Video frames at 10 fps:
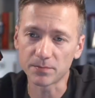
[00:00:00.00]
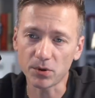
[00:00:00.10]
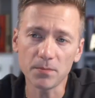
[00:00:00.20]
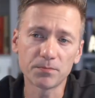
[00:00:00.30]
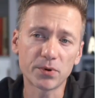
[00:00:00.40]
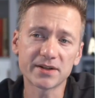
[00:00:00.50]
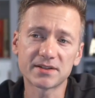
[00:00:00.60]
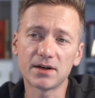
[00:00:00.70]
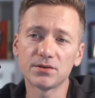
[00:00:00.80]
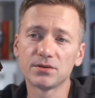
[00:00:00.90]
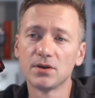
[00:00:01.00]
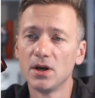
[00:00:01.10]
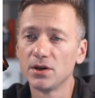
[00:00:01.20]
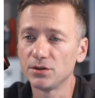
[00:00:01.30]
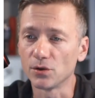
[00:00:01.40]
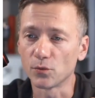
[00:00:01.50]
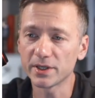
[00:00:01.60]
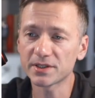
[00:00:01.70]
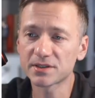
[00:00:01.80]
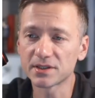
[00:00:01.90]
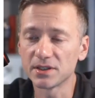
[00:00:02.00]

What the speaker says: The prompt breaks down your risks